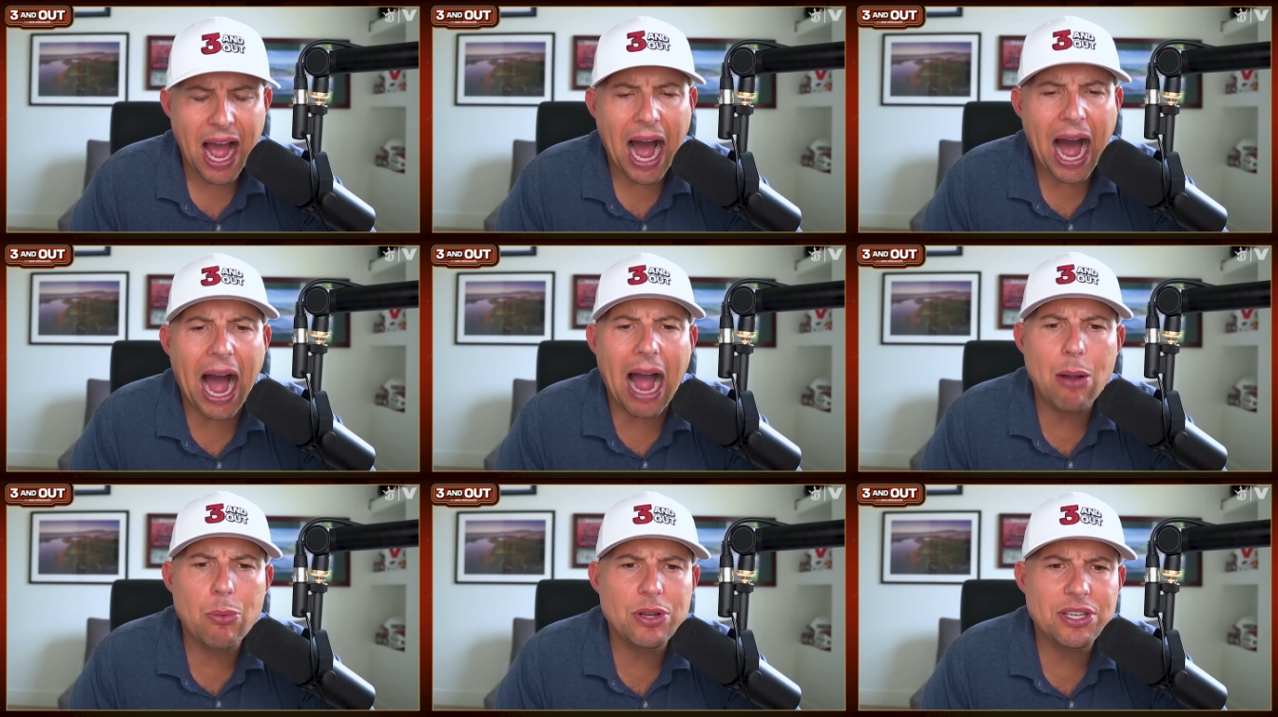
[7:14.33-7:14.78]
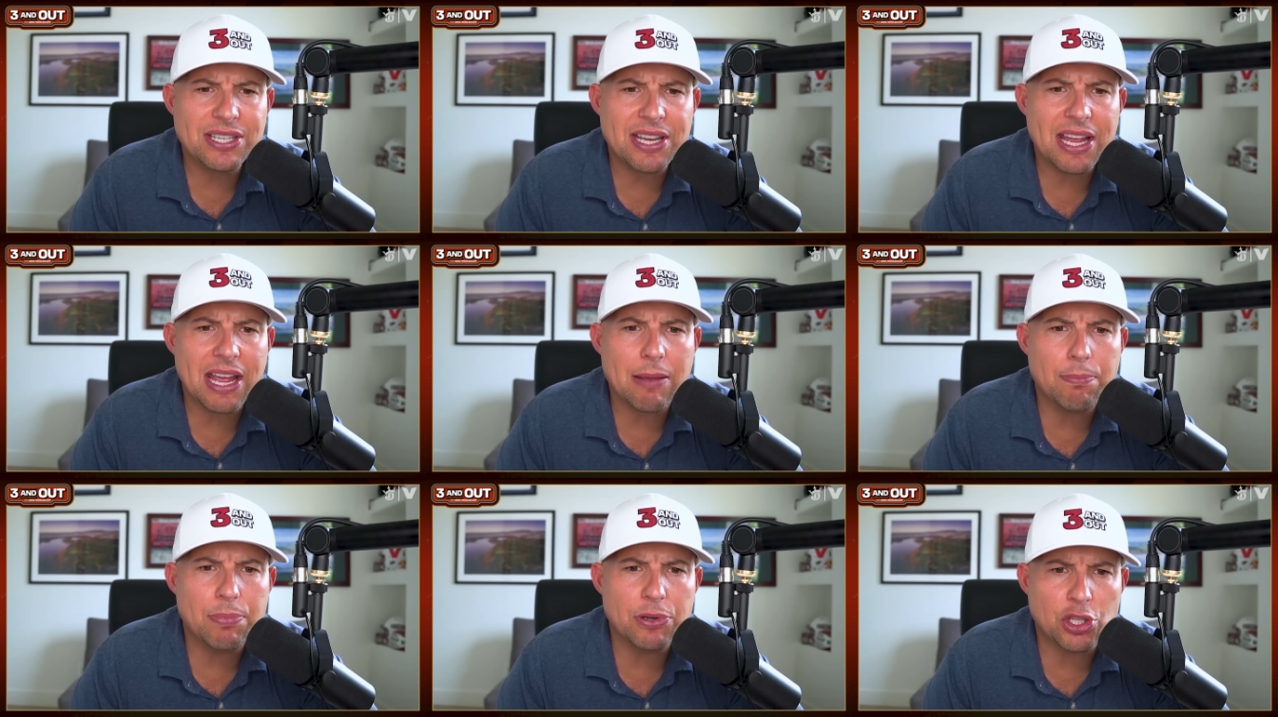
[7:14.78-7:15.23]
I would
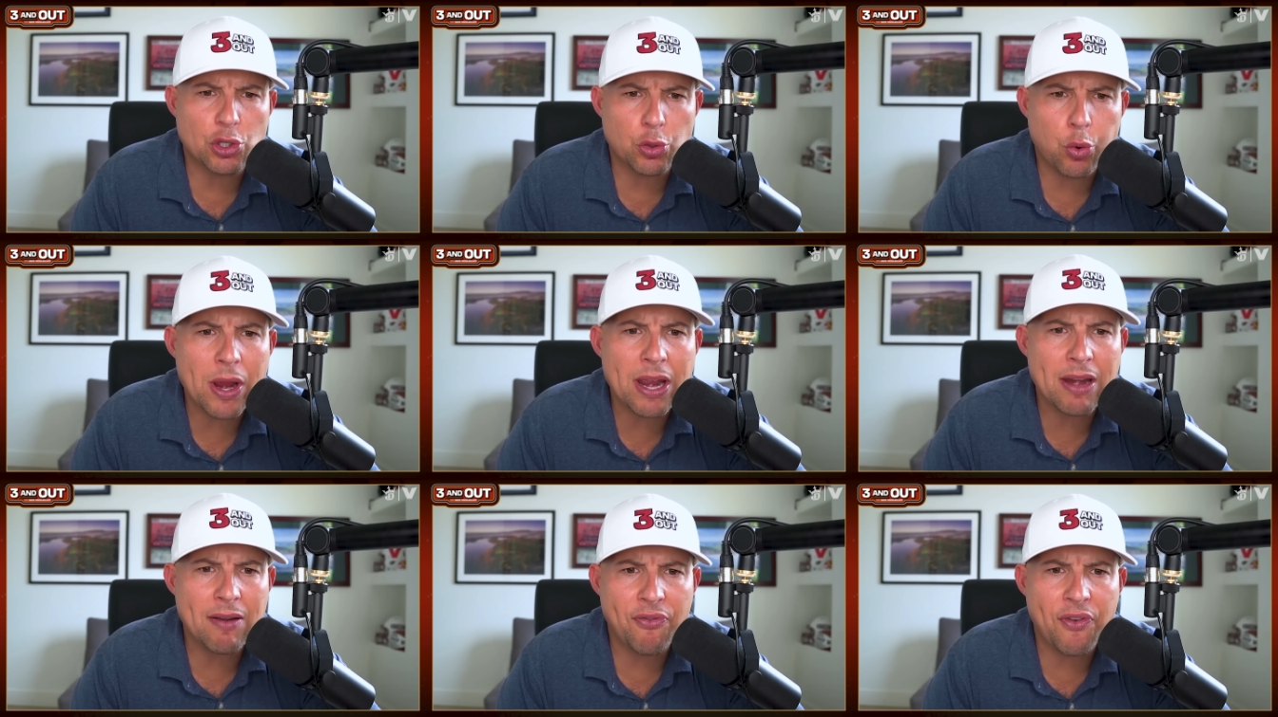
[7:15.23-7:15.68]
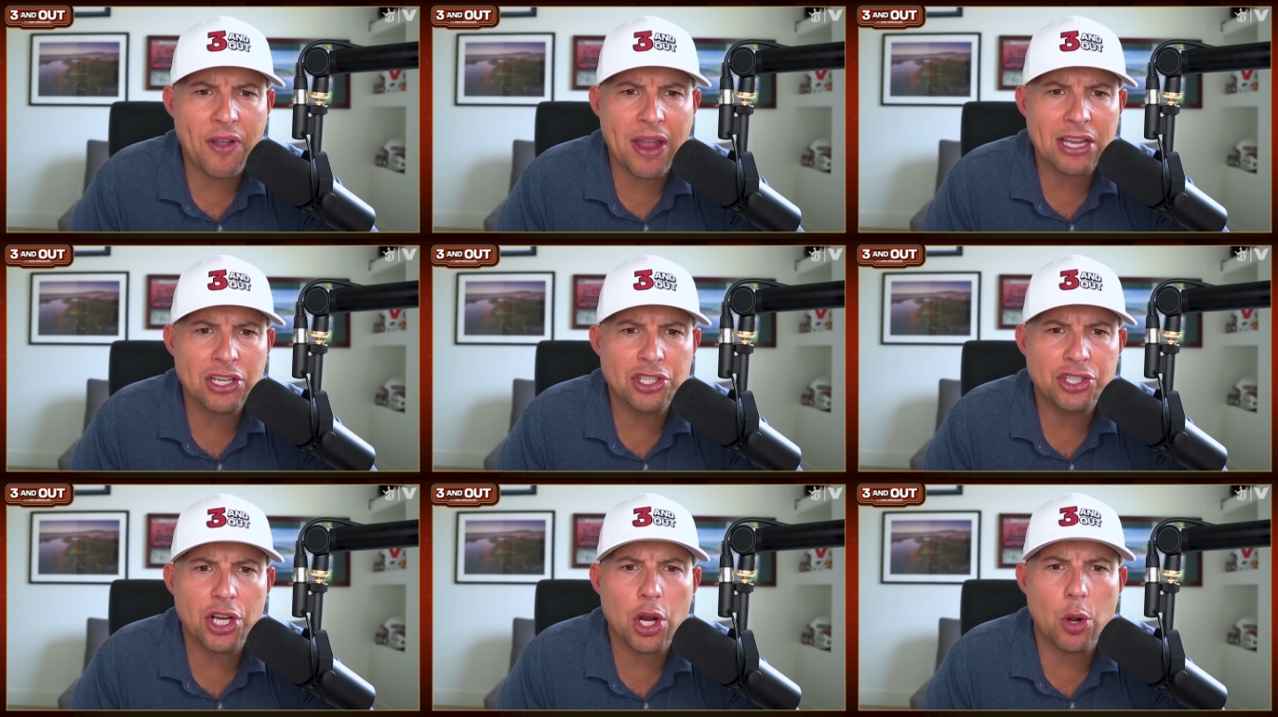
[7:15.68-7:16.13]
say between
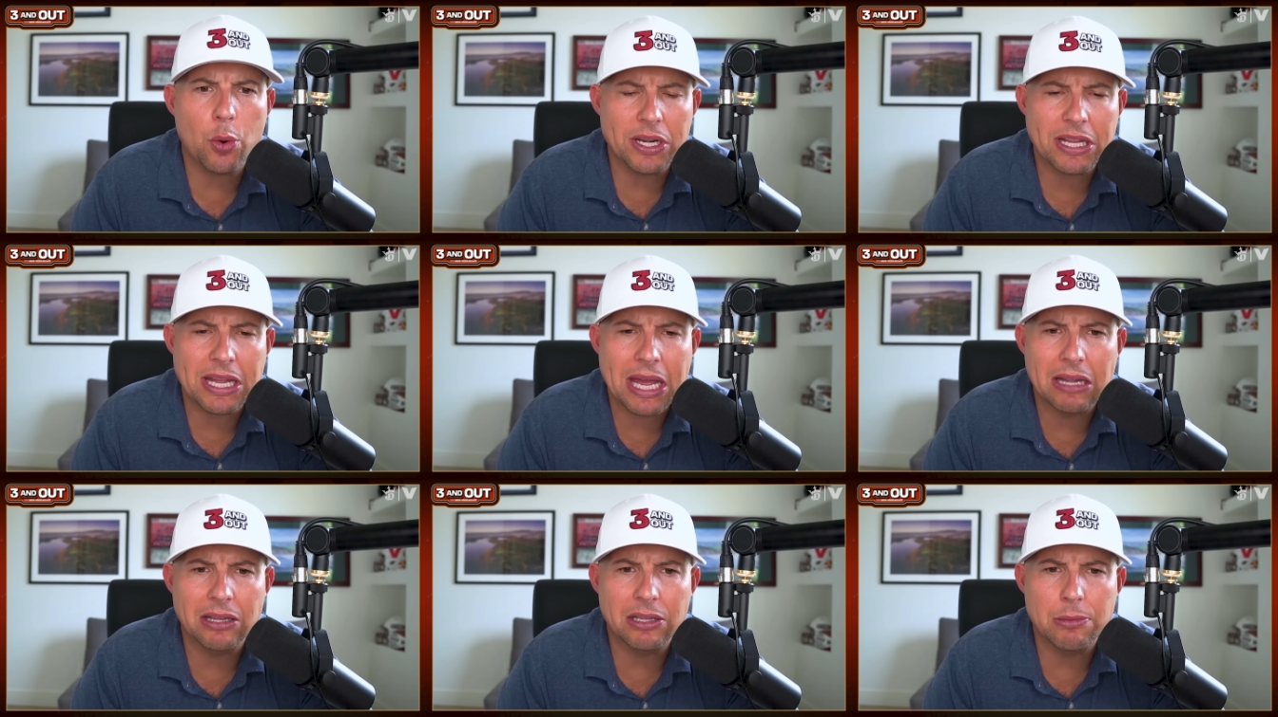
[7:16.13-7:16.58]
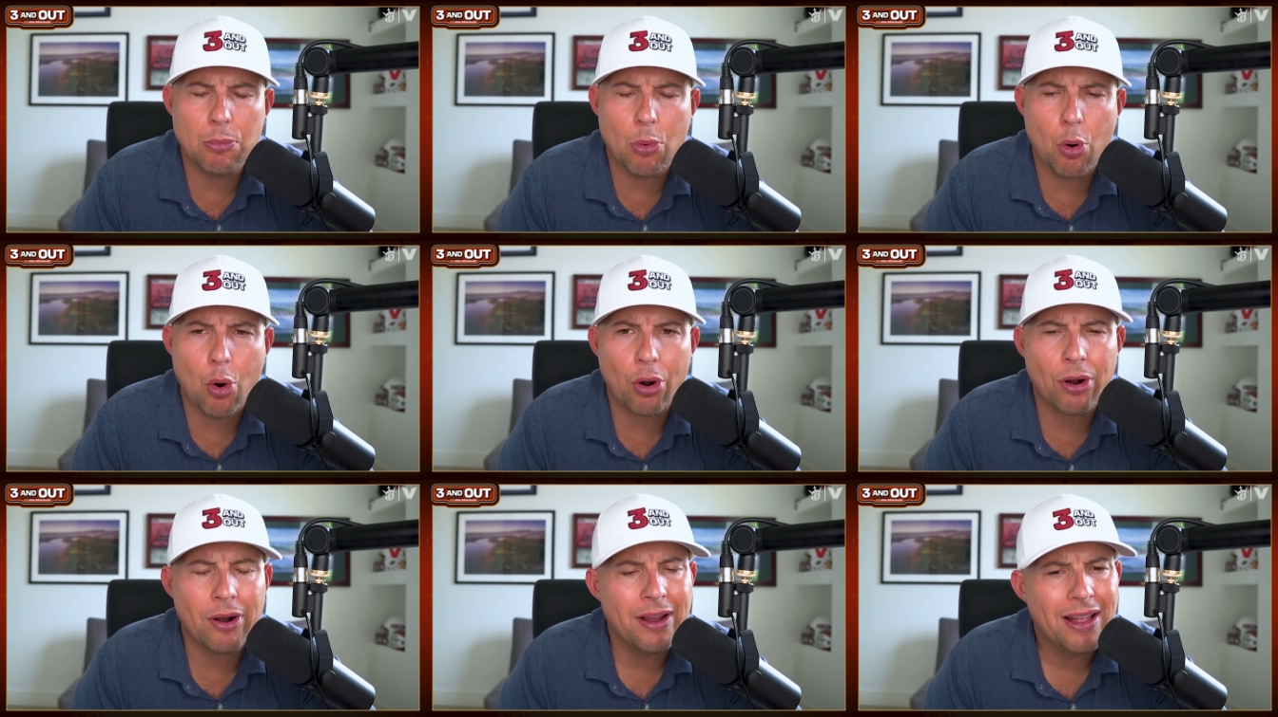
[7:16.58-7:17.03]
Fangio and Kellen
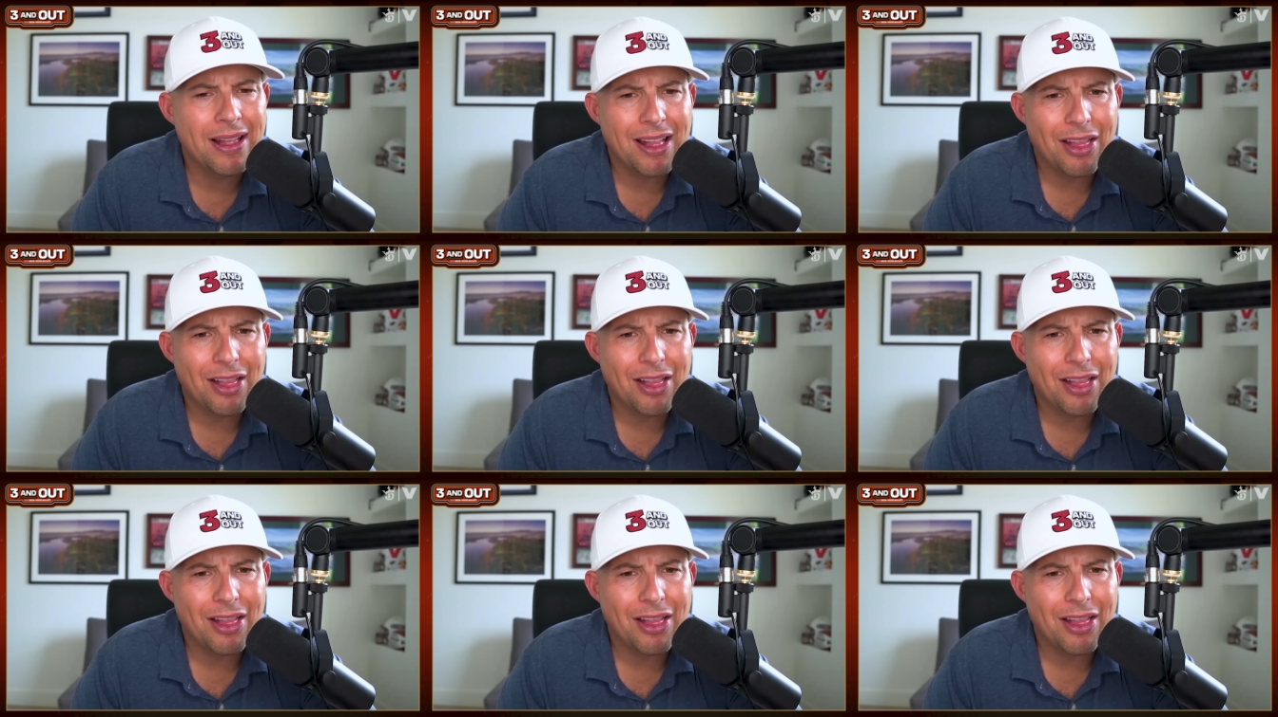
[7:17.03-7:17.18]
Moore,